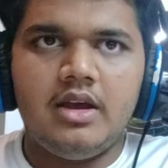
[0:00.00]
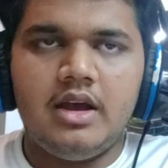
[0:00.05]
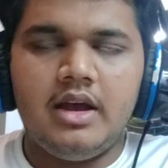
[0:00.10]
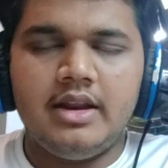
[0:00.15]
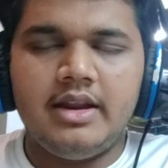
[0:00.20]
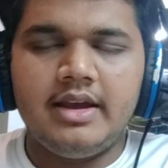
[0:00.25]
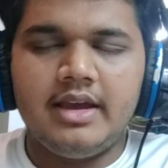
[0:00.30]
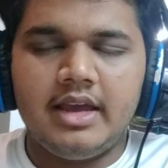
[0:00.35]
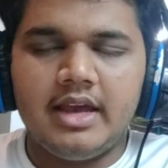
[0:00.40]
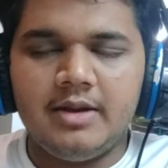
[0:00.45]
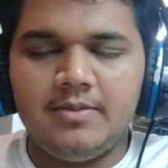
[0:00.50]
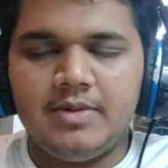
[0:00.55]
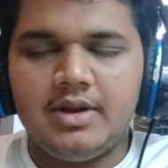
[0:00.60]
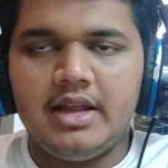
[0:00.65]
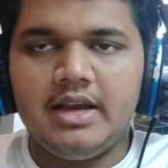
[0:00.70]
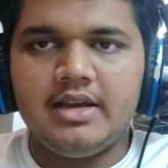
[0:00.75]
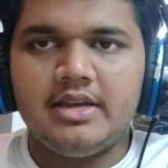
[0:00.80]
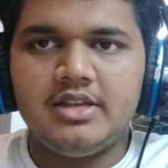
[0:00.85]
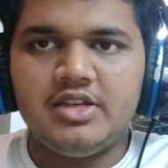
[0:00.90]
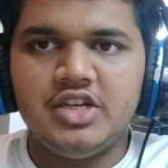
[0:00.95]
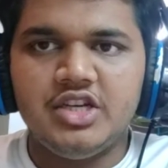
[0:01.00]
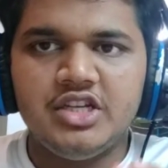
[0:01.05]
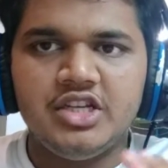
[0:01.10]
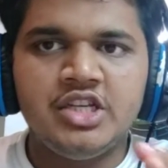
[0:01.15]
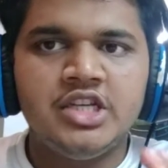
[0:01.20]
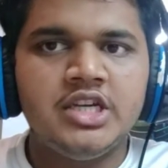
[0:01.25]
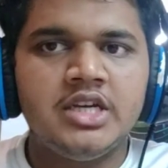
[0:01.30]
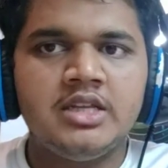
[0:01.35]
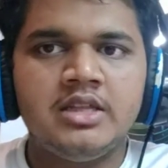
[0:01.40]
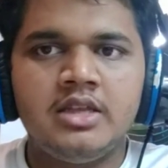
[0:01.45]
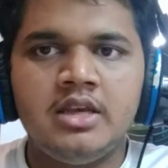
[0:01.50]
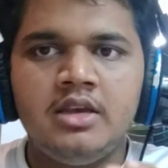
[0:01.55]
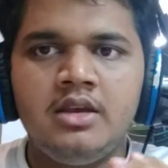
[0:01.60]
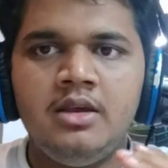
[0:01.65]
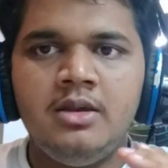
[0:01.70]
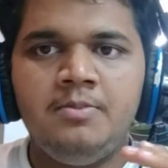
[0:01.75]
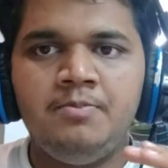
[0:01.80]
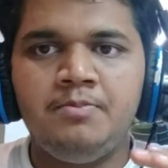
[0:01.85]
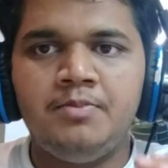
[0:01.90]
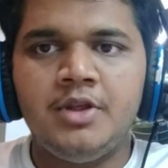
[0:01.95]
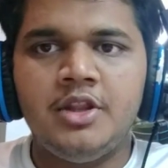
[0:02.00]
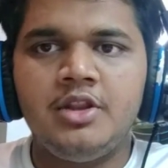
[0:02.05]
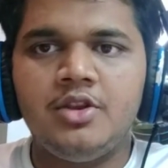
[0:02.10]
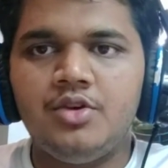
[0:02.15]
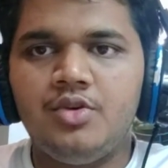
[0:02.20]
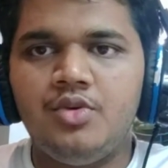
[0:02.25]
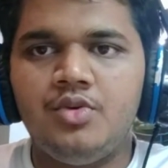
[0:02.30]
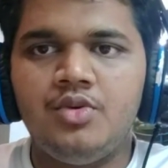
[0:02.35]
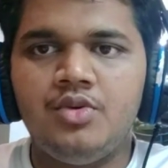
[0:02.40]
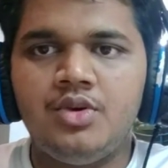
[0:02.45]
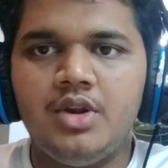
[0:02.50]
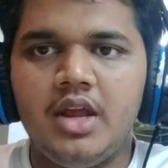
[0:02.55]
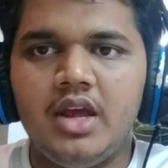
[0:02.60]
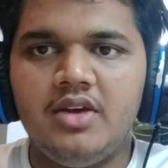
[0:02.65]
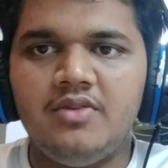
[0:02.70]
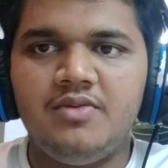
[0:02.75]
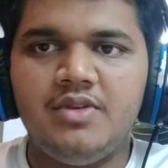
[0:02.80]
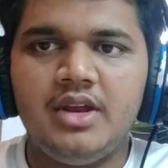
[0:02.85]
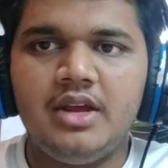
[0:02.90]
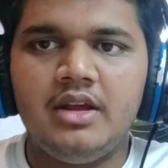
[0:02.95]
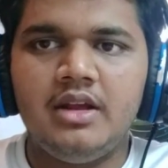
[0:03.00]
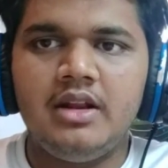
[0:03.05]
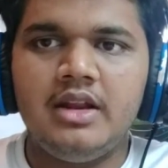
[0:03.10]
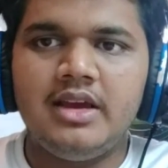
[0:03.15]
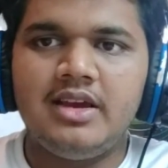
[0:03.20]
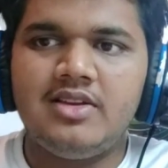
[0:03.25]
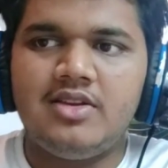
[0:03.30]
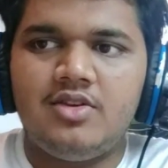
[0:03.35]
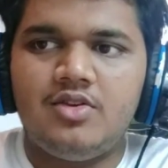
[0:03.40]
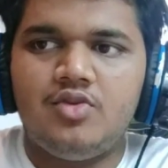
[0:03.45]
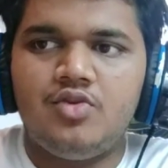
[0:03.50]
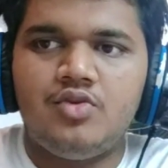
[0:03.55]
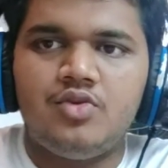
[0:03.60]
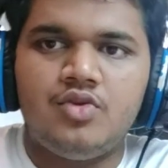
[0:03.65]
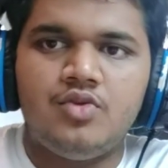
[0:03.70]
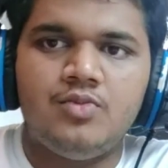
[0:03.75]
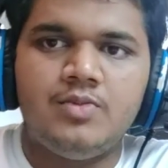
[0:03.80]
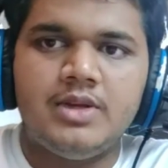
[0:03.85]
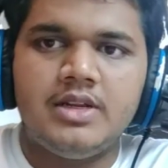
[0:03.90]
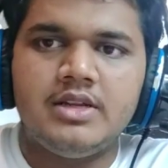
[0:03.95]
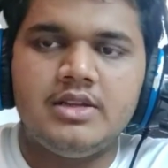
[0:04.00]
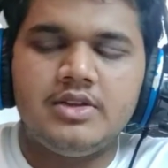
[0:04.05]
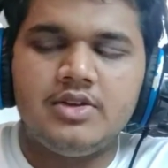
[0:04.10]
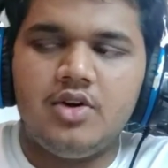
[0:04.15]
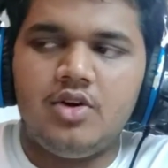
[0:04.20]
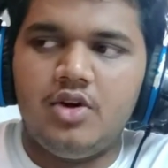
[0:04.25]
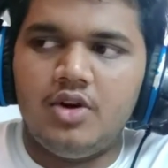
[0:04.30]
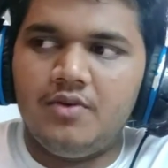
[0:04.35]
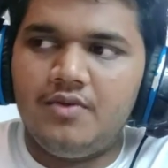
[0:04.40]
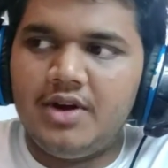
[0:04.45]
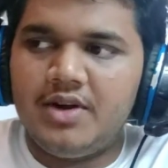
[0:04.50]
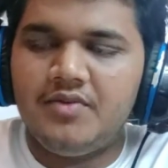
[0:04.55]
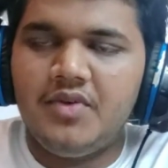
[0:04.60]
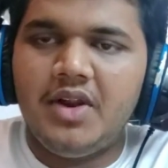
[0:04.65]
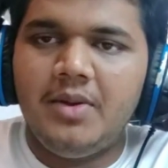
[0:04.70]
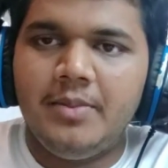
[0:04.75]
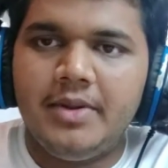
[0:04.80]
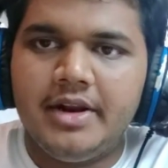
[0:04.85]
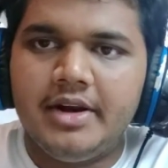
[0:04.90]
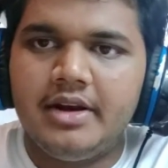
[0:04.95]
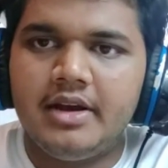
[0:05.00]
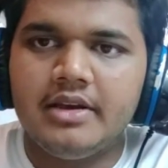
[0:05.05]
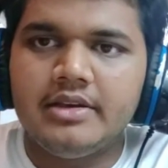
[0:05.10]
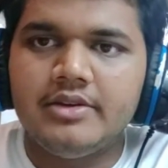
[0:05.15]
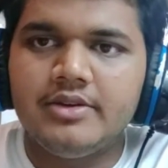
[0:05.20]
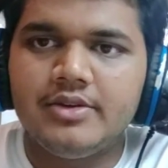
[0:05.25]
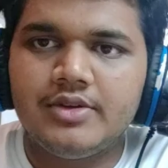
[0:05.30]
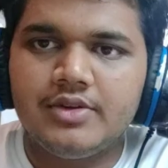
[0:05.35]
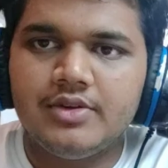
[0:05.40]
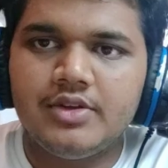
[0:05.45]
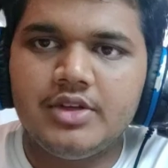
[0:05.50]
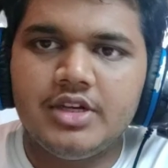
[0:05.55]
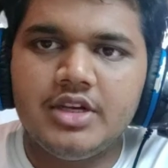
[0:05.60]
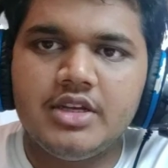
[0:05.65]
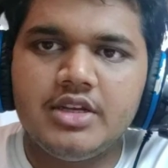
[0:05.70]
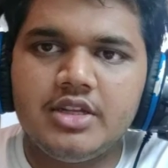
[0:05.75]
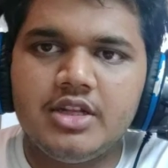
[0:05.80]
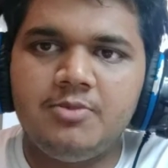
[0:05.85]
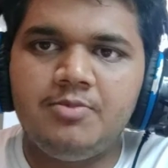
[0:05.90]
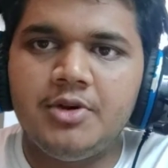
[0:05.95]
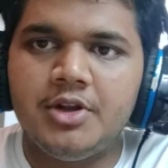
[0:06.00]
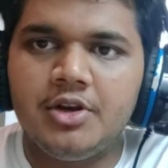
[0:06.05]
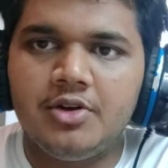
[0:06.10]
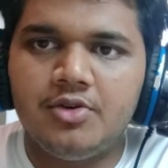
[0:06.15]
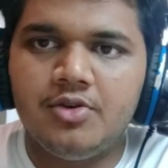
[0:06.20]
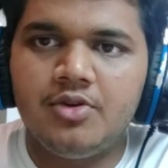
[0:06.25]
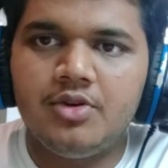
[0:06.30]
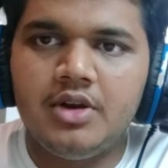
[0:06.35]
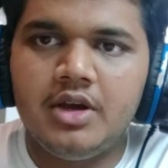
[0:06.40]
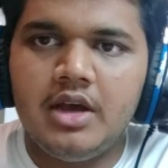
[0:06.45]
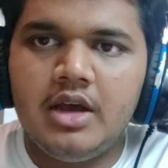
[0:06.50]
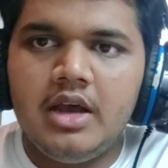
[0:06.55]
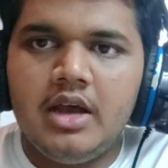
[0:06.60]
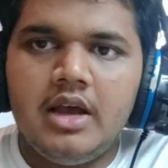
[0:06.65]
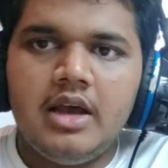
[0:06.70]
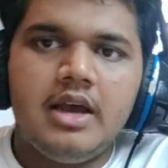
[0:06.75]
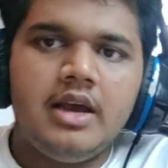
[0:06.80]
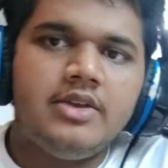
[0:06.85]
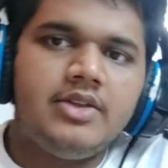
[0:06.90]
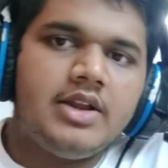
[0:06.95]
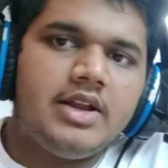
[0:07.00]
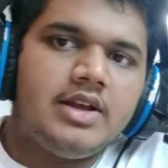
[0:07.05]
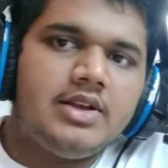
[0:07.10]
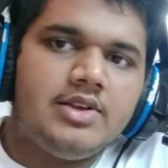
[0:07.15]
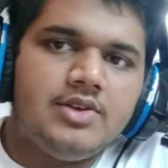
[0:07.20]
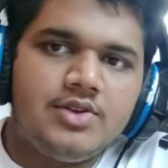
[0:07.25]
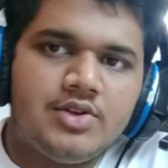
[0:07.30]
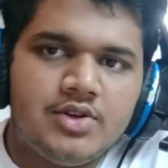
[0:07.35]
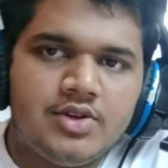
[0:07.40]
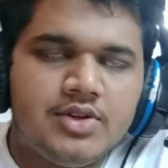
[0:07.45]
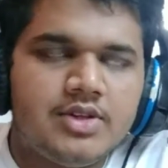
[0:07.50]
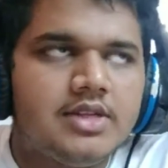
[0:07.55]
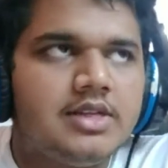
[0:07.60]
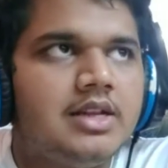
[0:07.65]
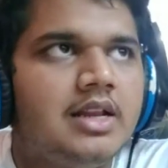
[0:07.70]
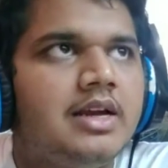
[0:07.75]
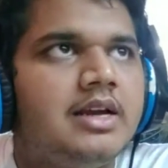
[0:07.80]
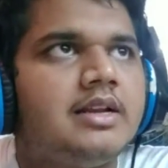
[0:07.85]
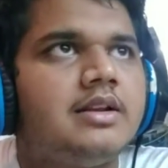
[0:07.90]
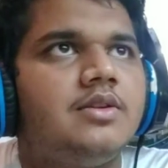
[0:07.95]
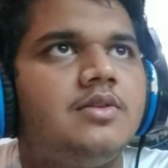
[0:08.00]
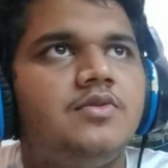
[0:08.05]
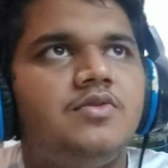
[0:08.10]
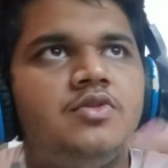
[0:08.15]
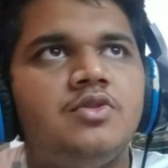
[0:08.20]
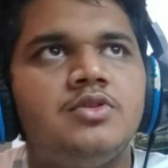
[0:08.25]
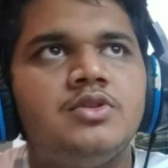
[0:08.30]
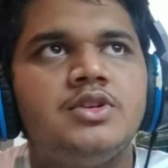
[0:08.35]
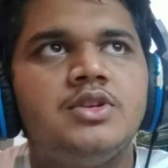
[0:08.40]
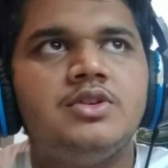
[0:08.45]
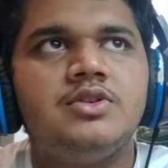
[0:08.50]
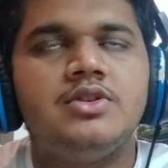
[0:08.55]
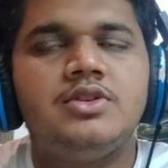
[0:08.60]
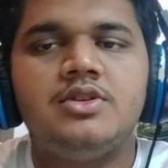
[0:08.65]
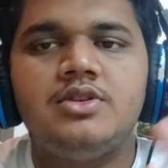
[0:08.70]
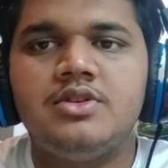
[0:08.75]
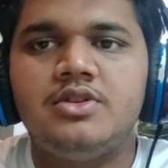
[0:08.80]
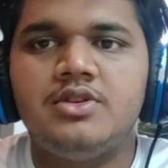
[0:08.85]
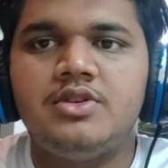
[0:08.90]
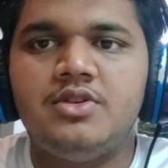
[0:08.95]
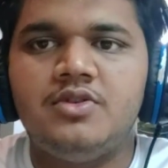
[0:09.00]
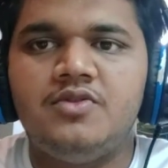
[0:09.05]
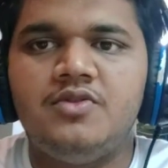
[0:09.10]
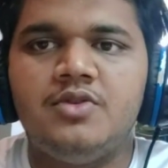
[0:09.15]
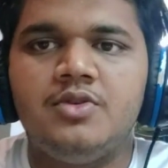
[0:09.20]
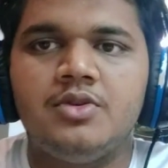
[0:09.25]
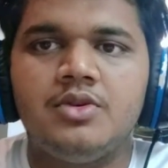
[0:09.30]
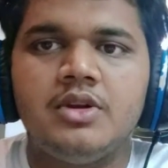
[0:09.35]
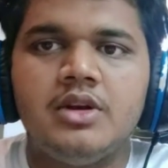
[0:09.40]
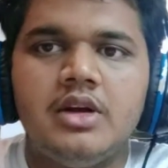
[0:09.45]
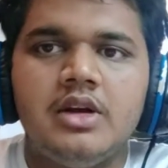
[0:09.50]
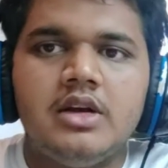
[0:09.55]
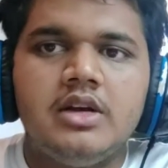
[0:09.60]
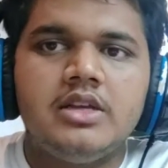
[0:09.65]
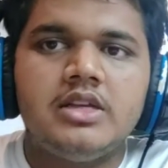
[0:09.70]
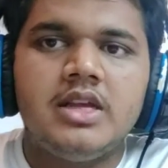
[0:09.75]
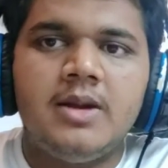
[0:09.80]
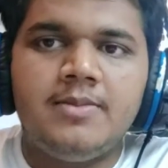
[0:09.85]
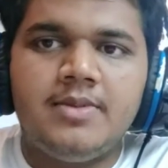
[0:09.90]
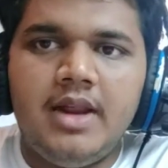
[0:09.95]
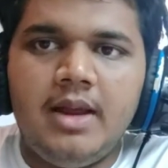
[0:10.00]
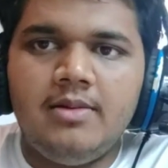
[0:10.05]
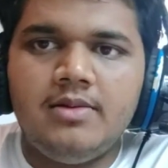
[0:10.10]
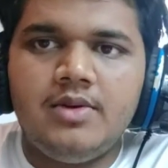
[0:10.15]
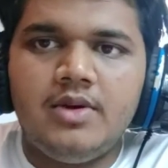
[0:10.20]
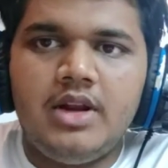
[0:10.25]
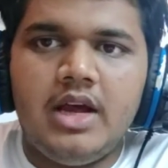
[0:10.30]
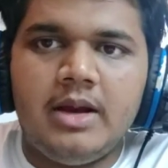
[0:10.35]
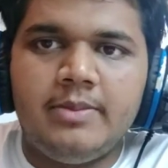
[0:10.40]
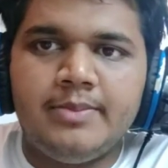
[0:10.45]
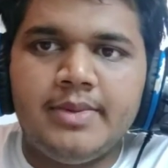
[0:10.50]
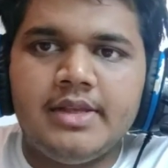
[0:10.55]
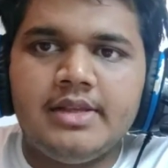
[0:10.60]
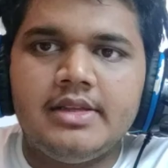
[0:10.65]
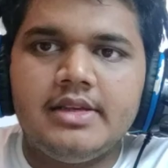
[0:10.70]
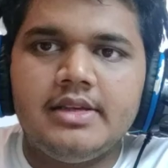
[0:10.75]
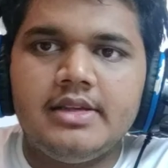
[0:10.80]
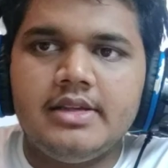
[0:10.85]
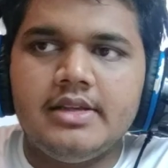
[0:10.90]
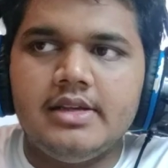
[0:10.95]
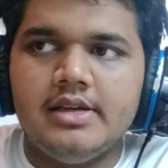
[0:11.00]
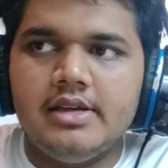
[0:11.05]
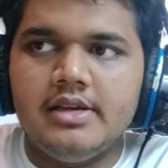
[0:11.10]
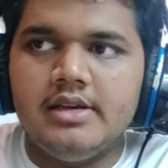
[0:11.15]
I kept like changing the pin code every like 2 minutes or 1 minute. I used to change the pin code, and then I used to select 40004. Sometimes what happens is